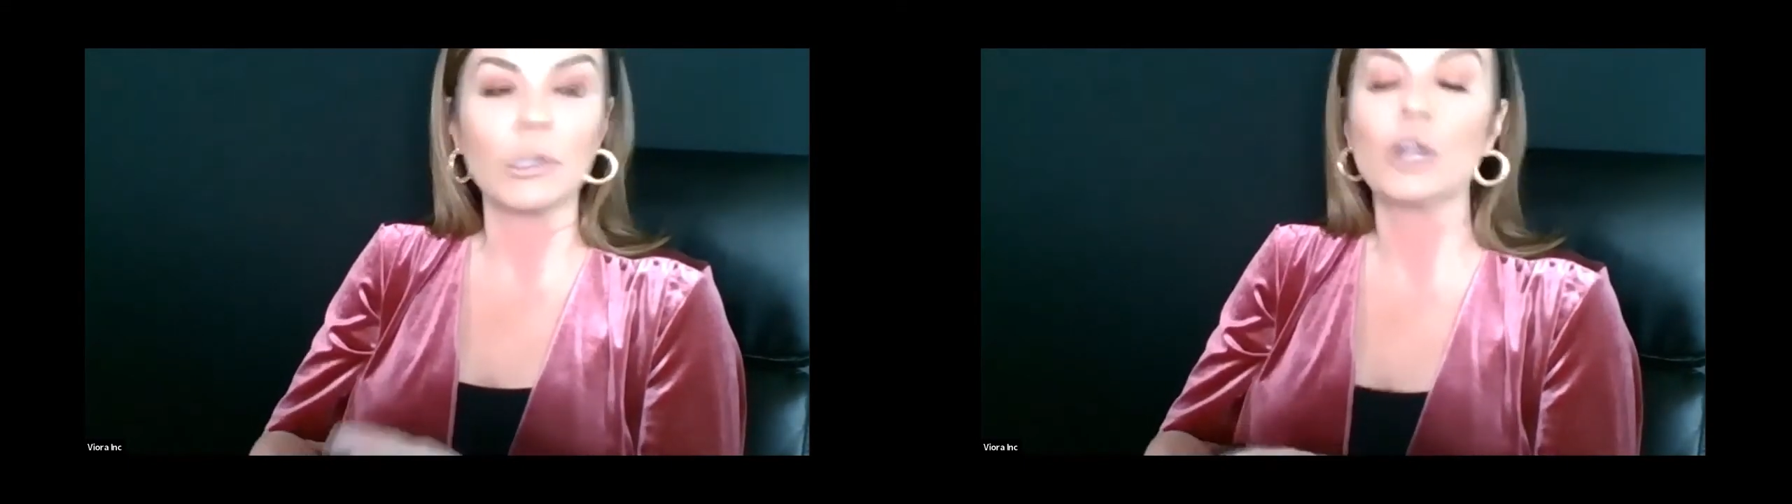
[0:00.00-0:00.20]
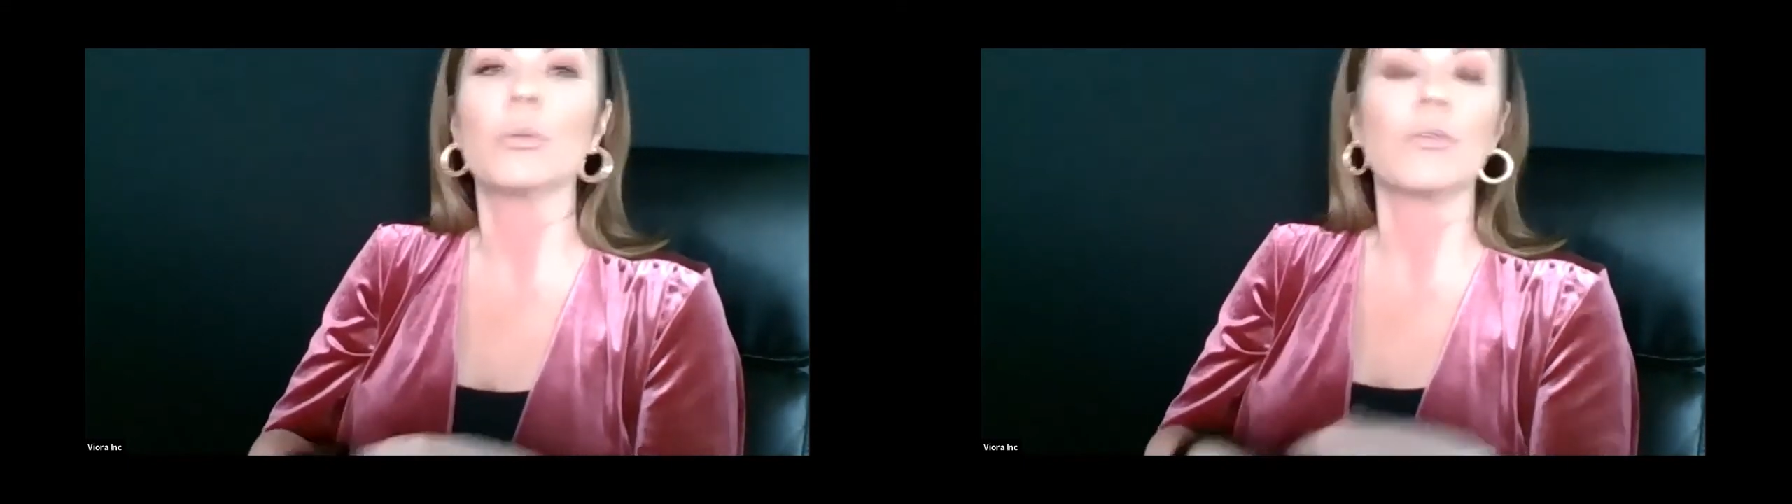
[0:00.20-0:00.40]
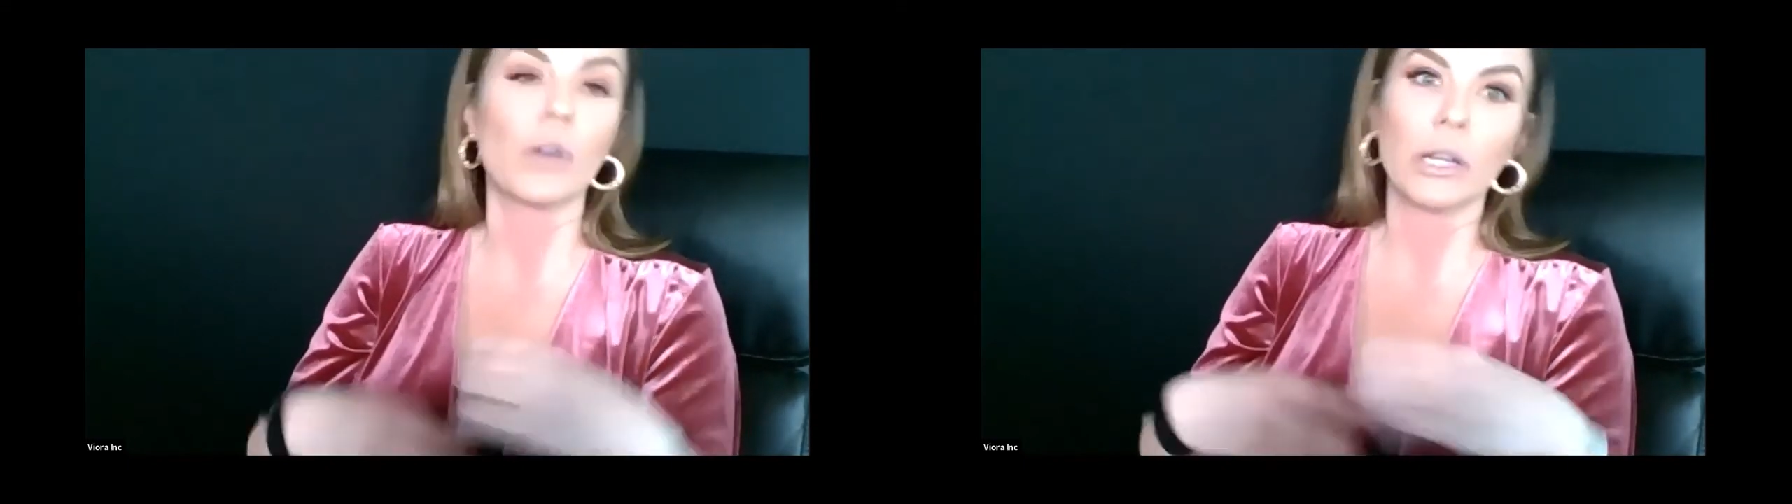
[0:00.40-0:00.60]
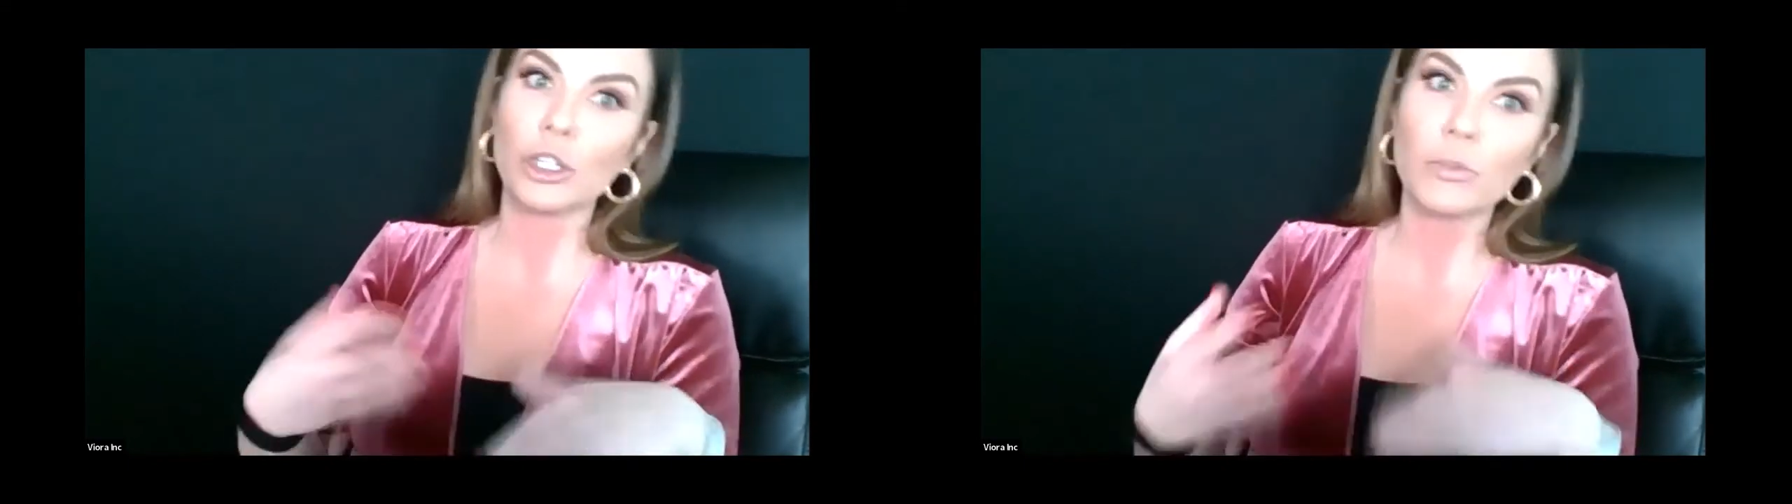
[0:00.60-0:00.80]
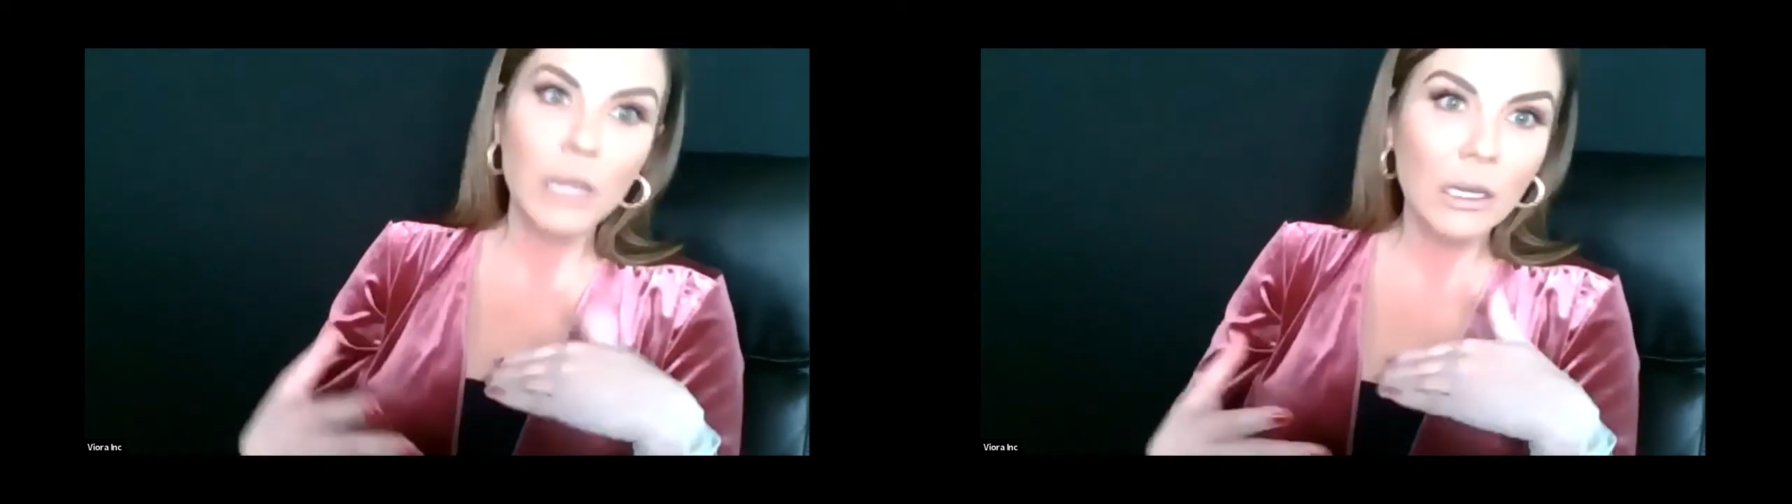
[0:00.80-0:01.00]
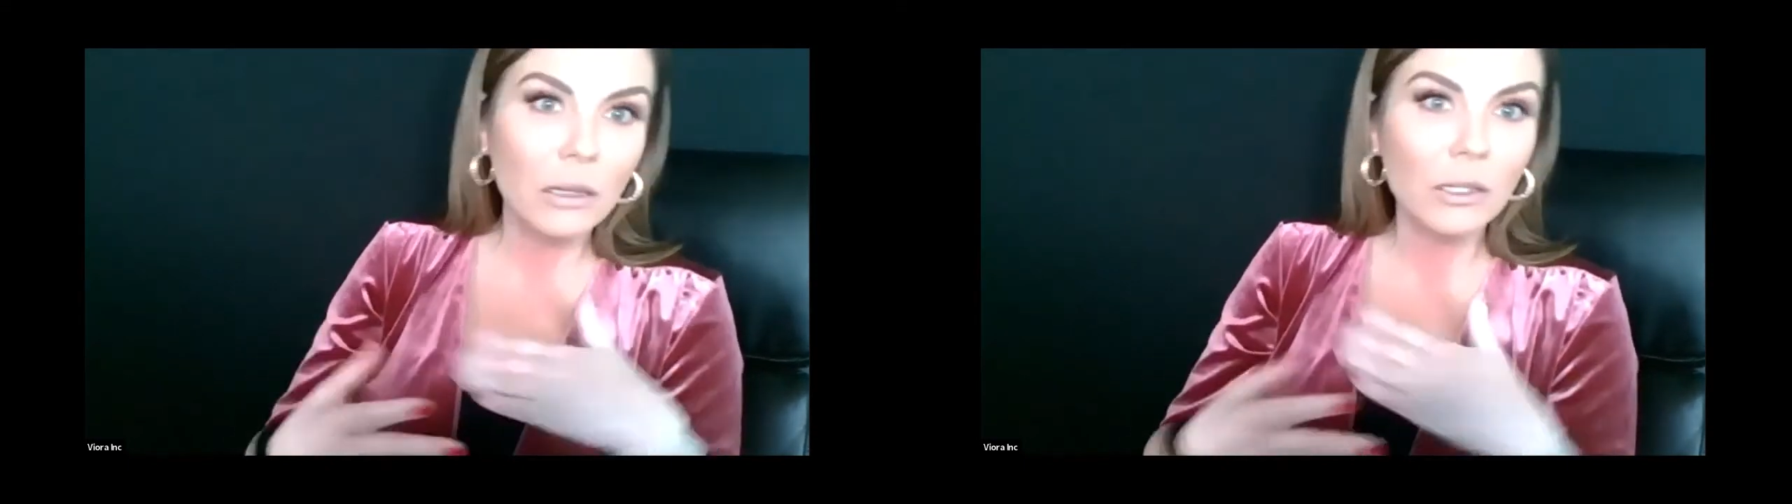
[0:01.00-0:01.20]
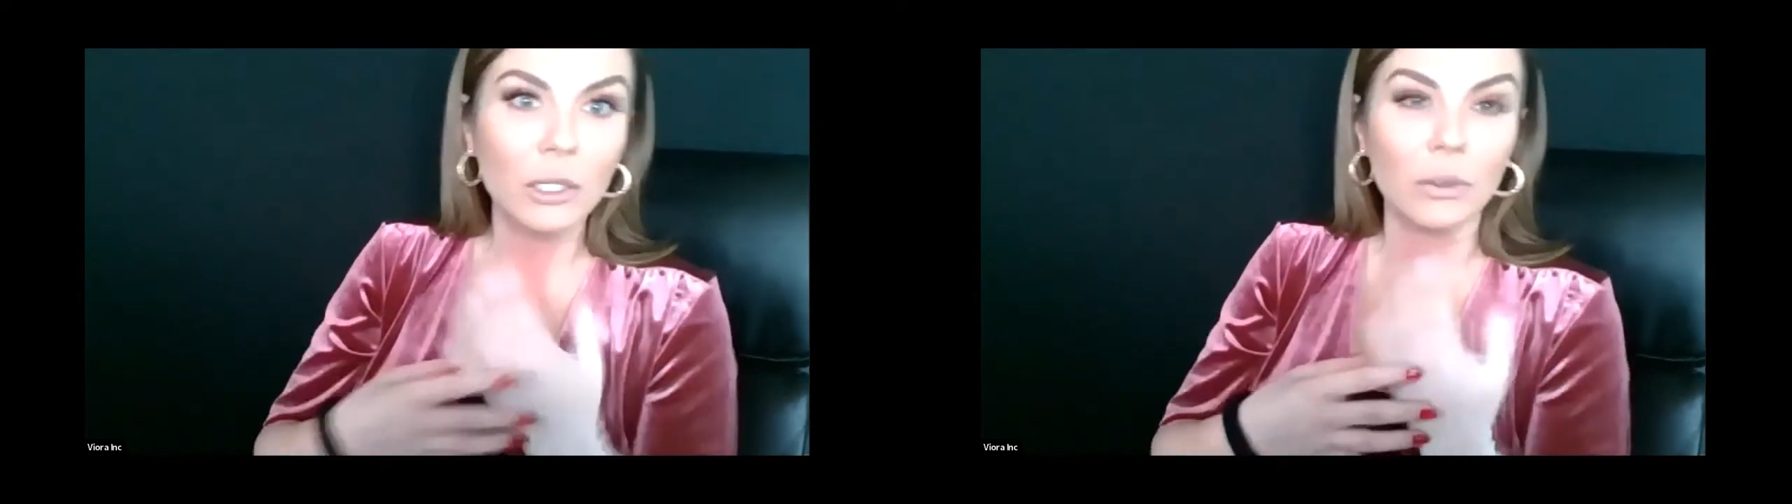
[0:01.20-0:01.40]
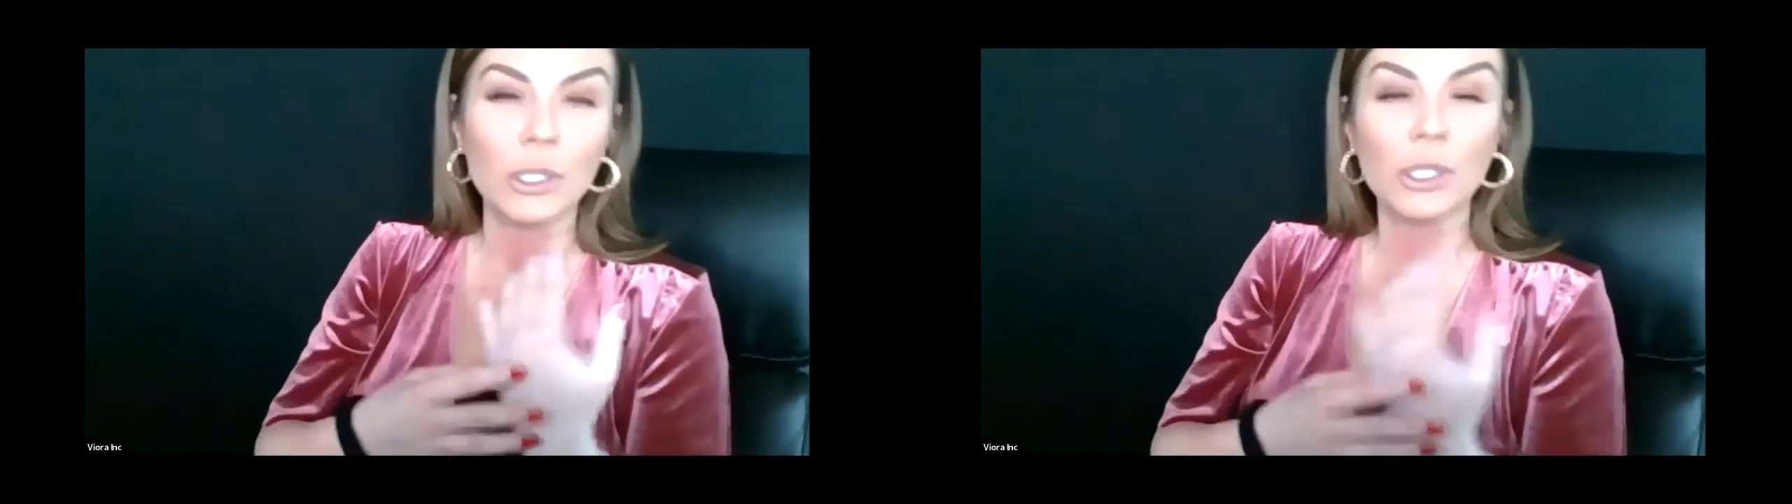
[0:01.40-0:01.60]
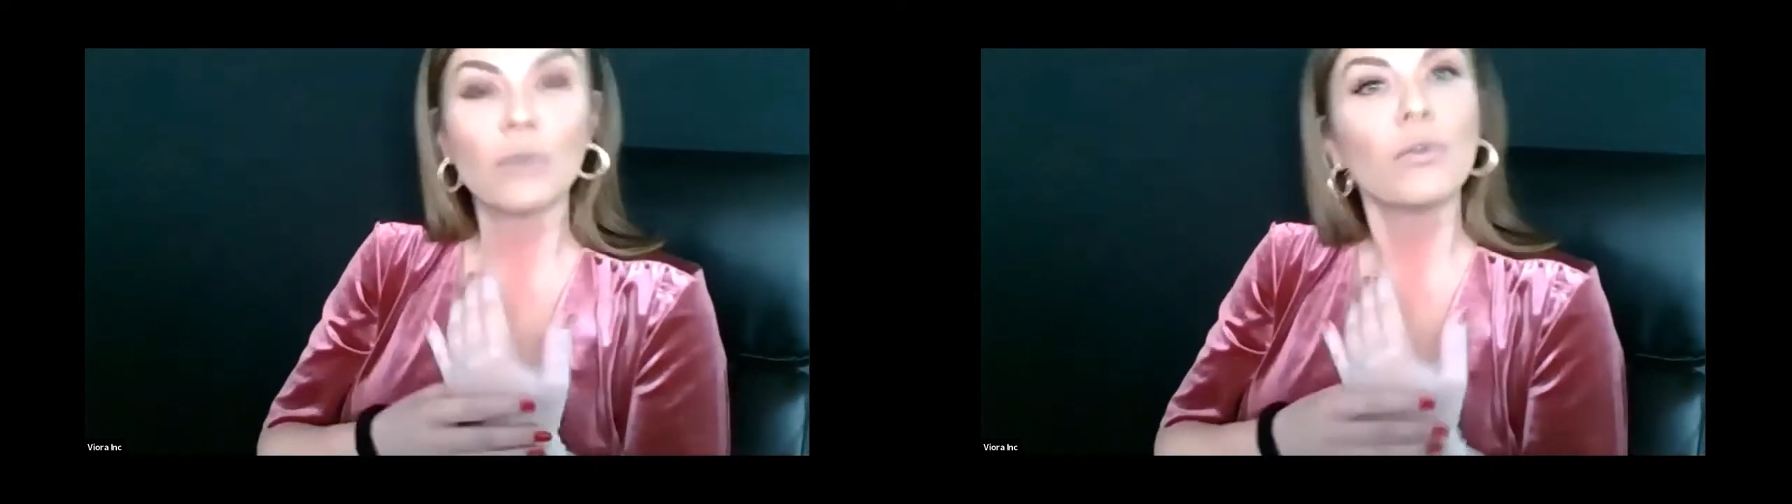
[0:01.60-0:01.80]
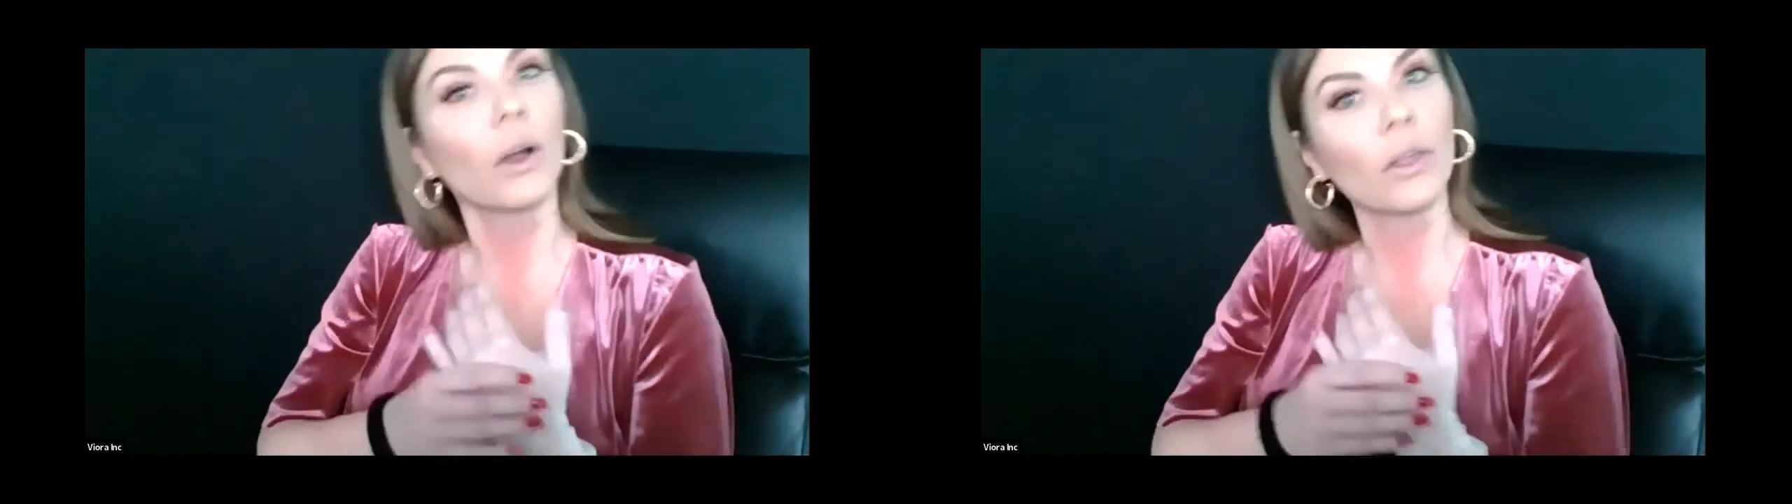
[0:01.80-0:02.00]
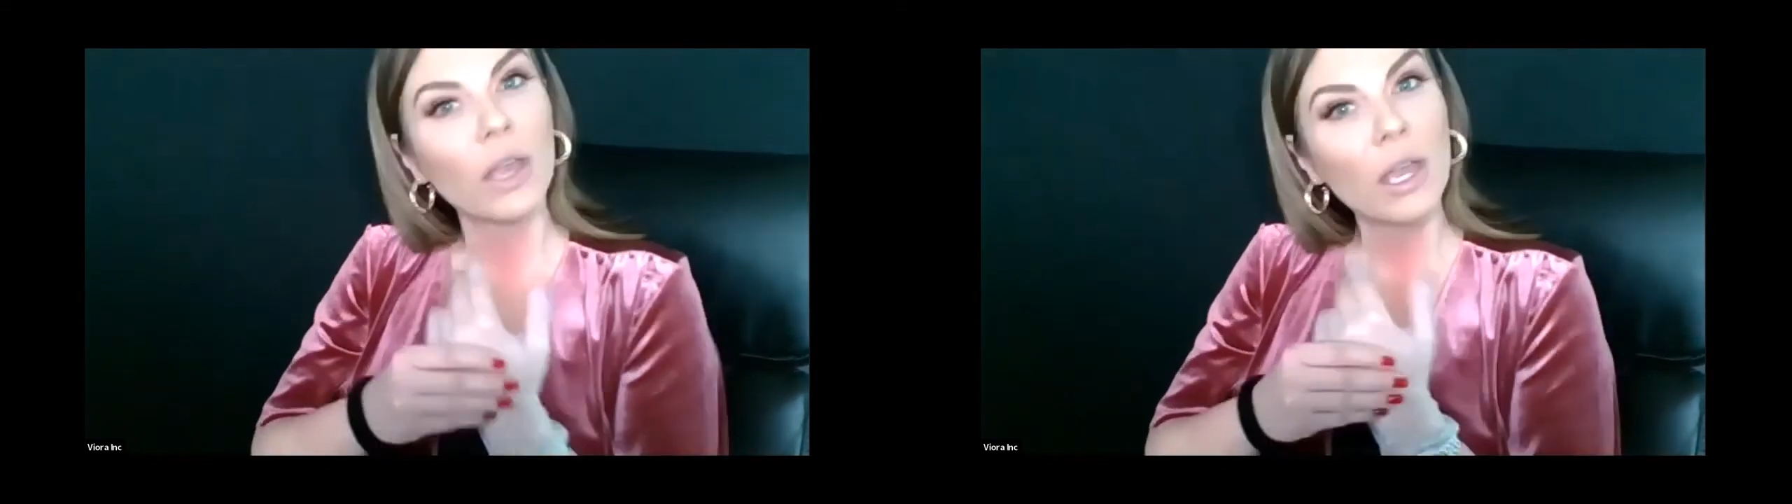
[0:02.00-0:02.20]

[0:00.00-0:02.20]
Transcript: you know, before each meal, so on and so forth,